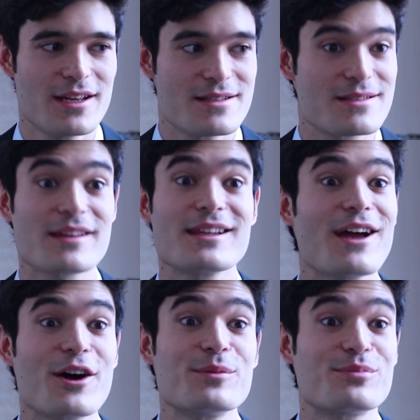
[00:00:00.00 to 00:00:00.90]
Suddenly
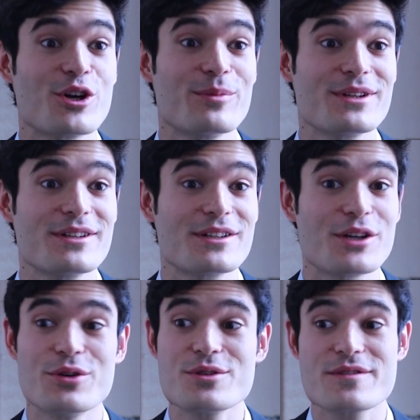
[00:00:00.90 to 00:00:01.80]
unemployment
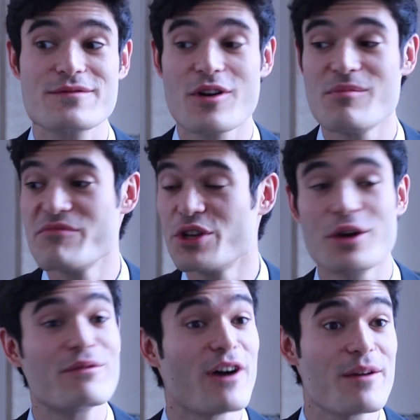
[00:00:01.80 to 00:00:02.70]
goes from, you
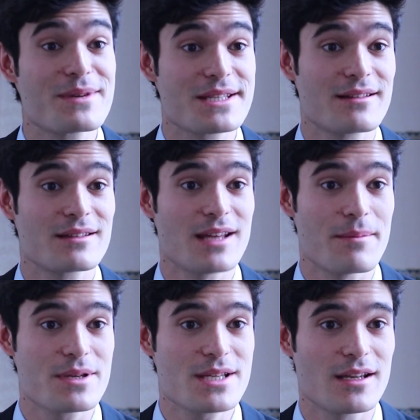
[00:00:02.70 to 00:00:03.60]
know, 5% to
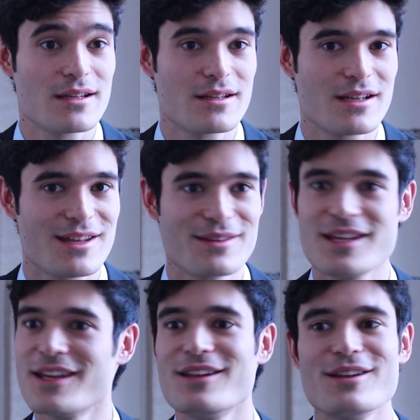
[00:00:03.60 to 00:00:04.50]
10% and
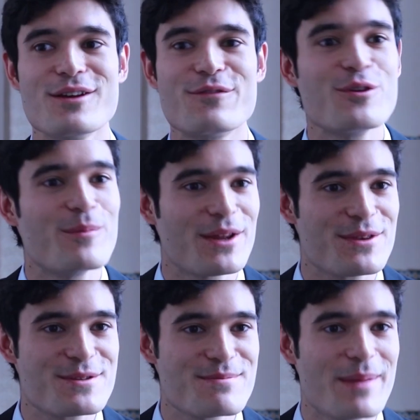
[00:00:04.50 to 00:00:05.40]
in a few
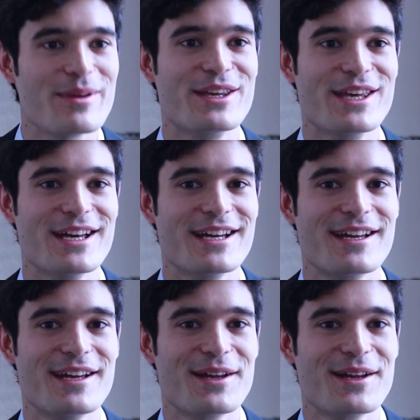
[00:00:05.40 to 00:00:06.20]
months, maybe a year.